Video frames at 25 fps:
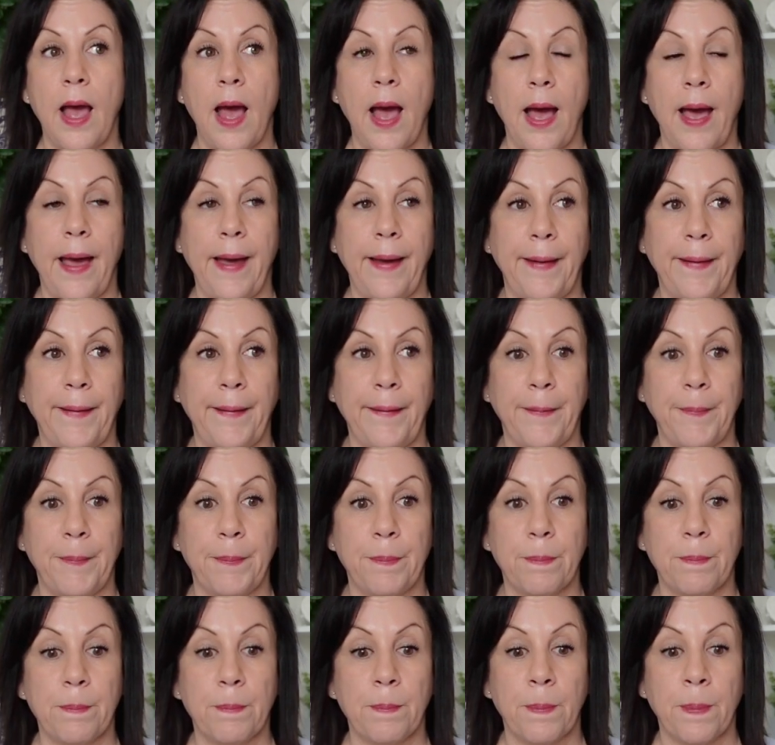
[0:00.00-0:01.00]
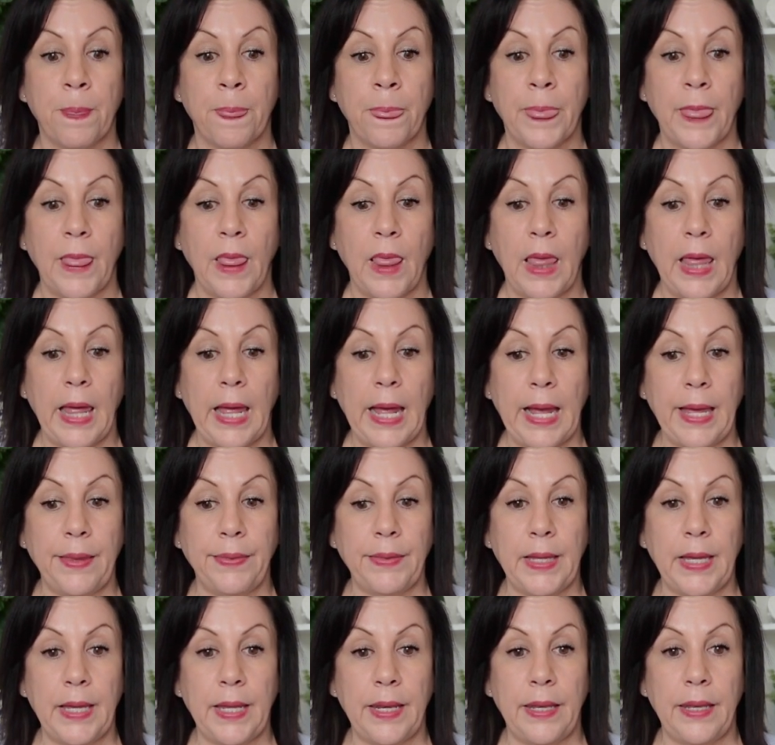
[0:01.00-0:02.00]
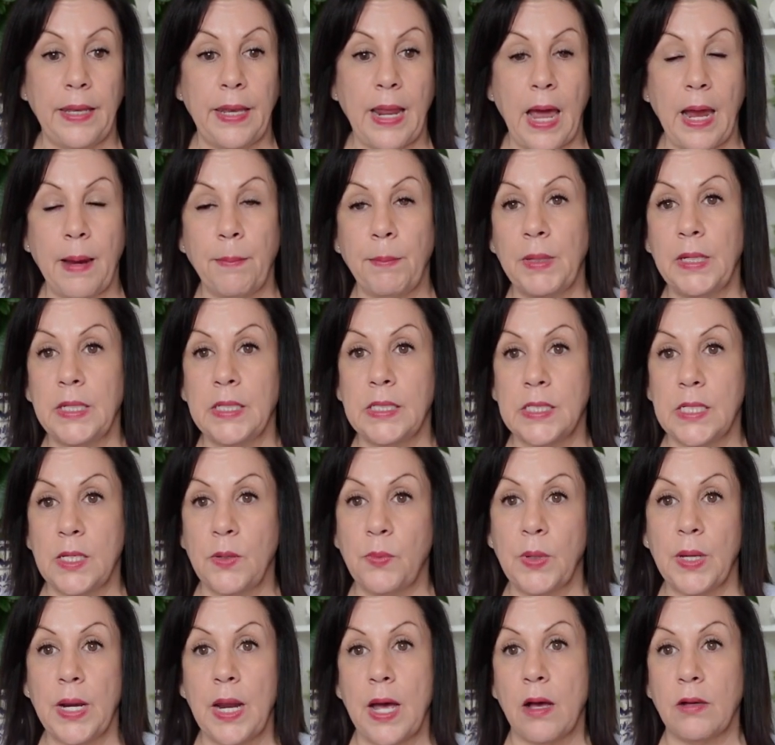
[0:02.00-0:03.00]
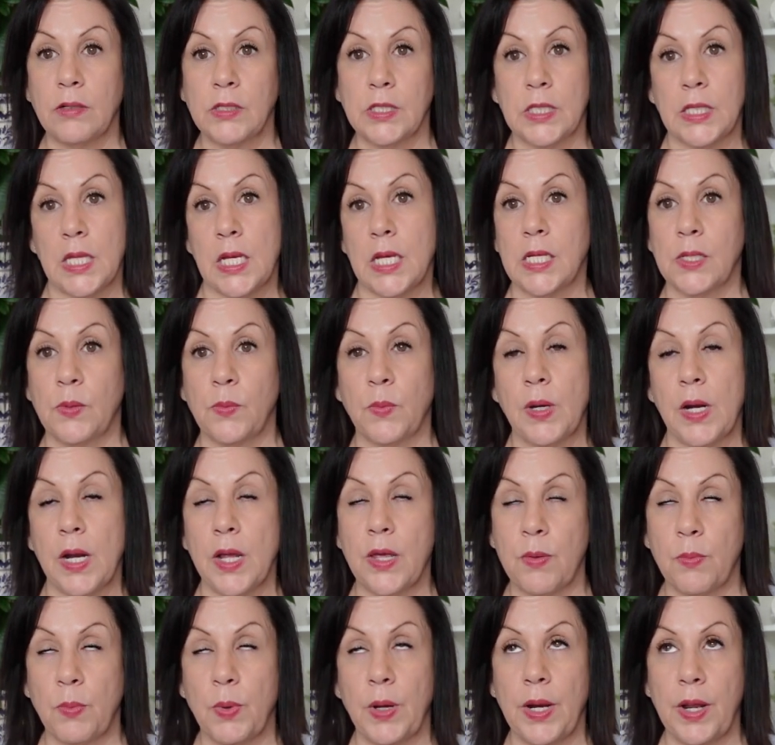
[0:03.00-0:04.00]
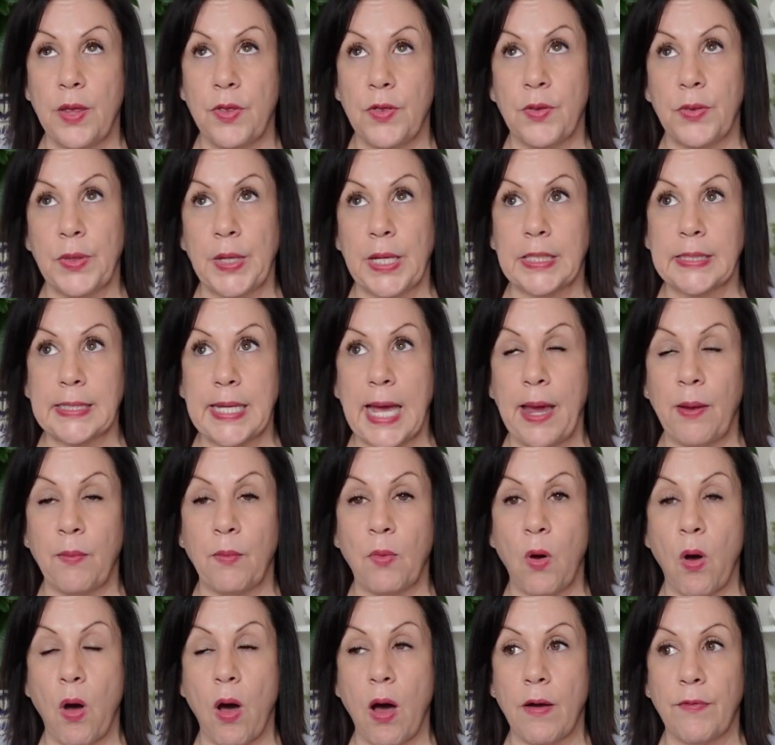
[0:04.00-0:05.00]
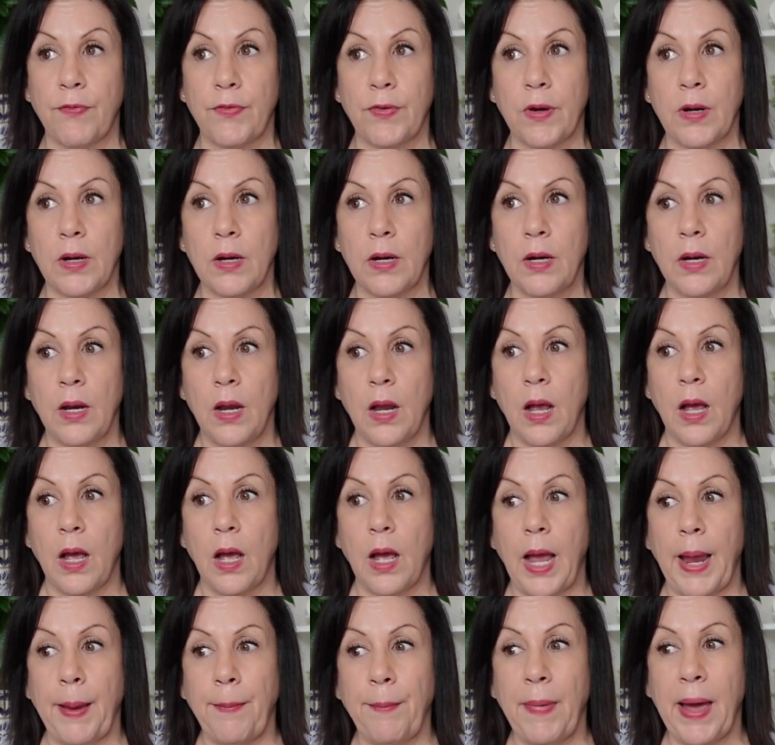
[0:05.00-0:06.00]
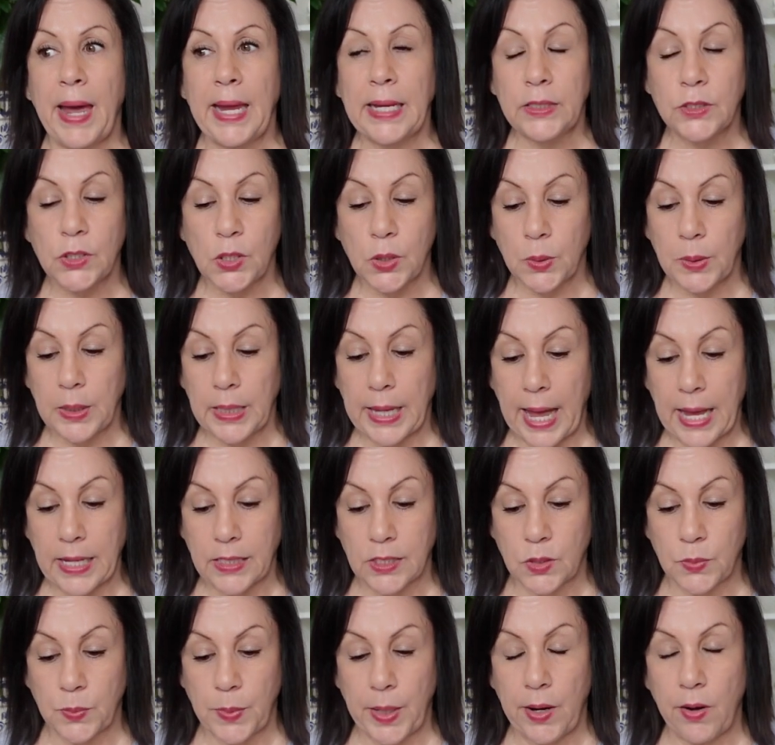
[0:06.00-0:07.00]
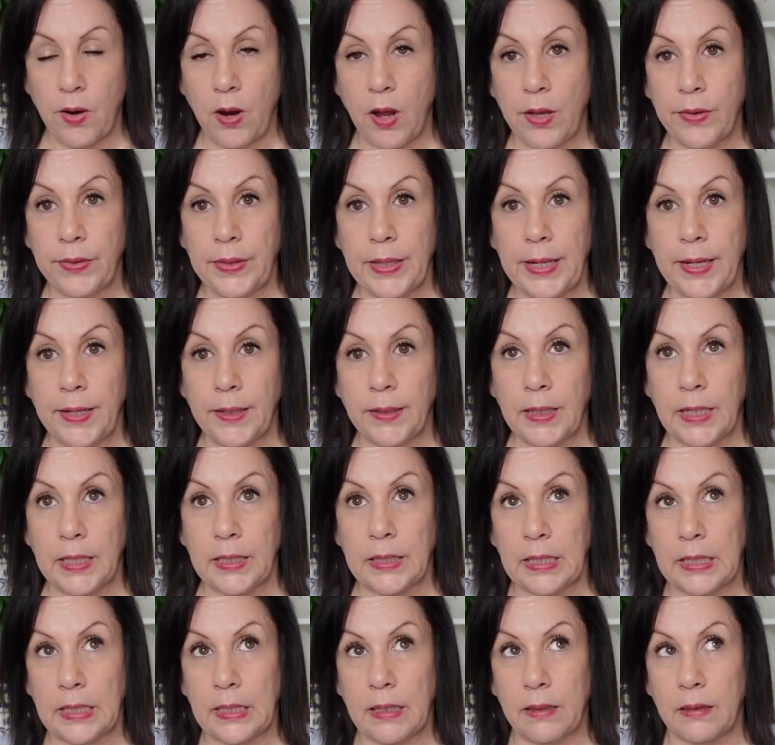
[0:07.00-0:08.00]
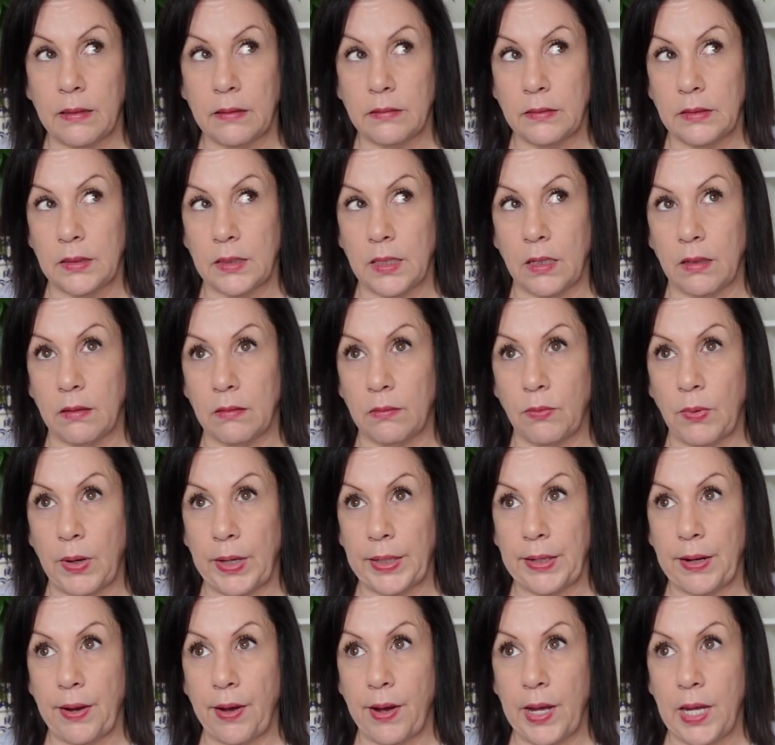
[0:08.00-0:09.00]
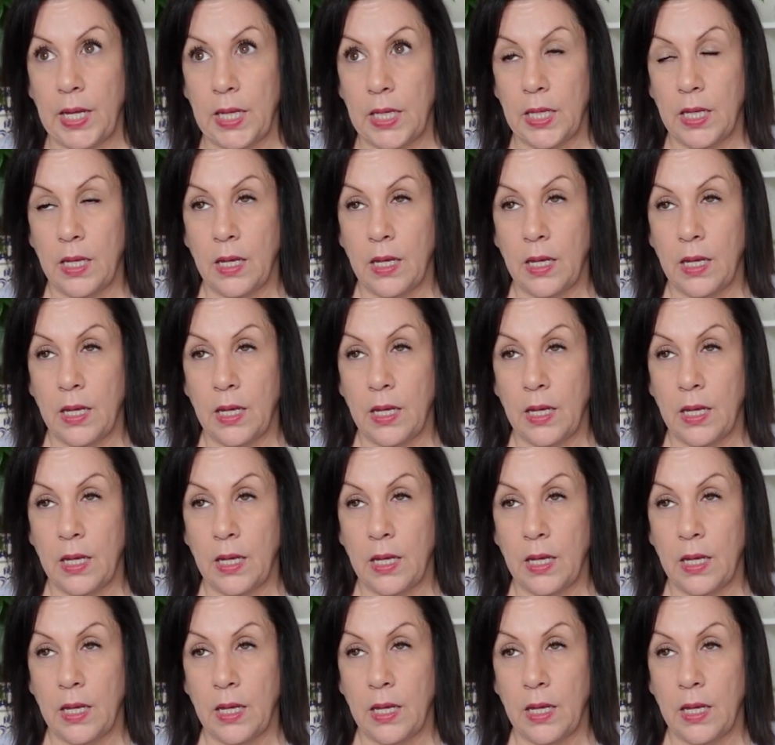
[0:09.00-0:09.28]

And then I'm gonna see what else what other things I will offer. I might do glassware on there. I think it, why not?